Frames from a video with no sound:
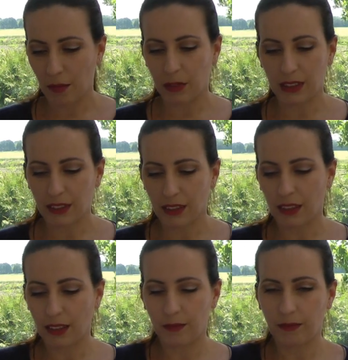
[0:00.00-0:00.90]
but
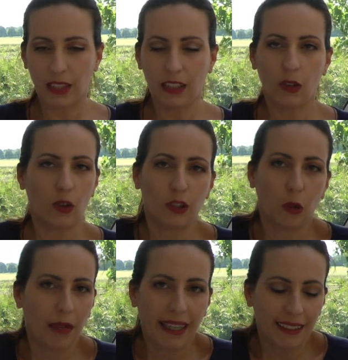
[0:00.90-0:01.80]
on the
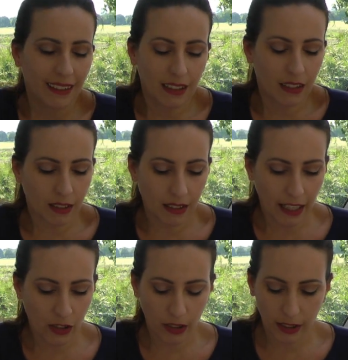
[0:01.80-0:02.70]
top like this is
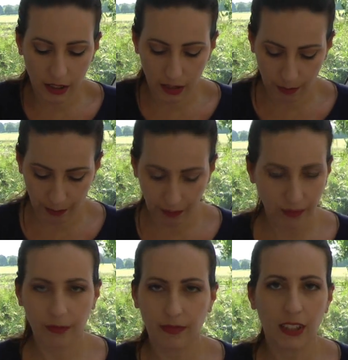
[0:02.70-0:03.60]
actually
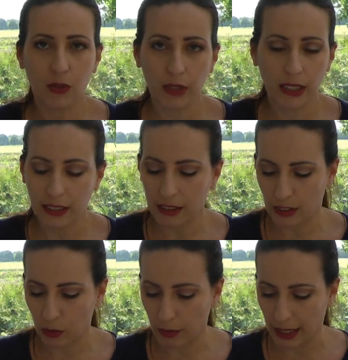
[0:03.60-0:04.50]
it's really
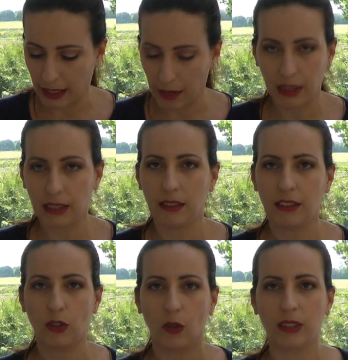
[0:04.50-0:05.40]
easy to make. I mean,
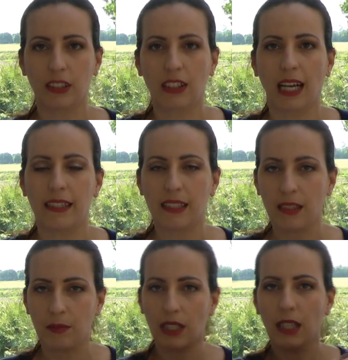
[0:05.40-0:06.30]
it's only the side
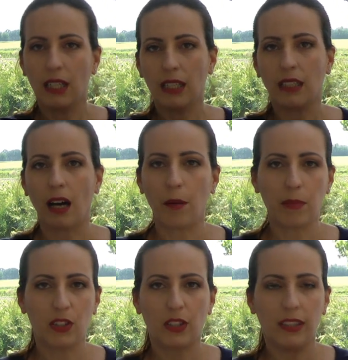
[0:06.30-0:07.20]
seams, the
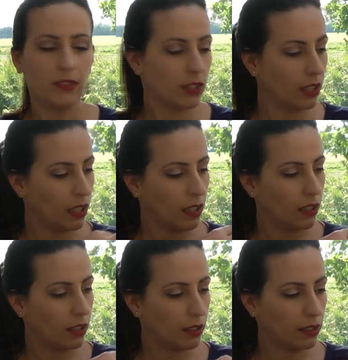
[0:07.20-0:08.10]
upper sleeves,
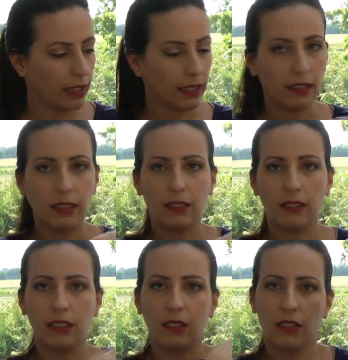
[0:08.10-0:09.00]
that
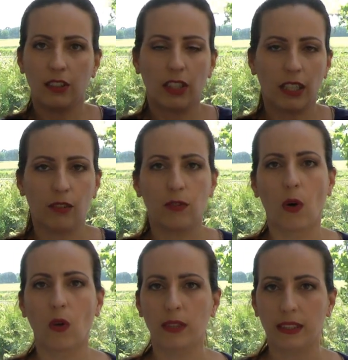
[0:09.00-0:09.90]
little detail is getting
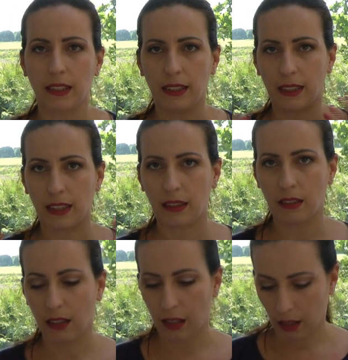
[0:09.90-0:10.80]
folded and
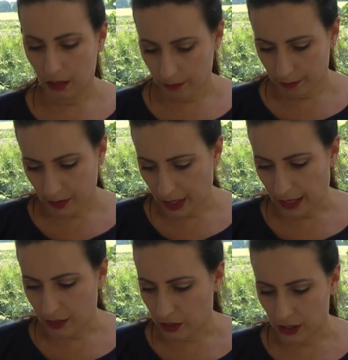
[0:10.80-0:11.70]
then
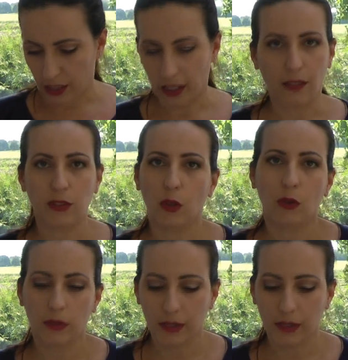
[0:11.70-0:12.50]
gathers and stuff, so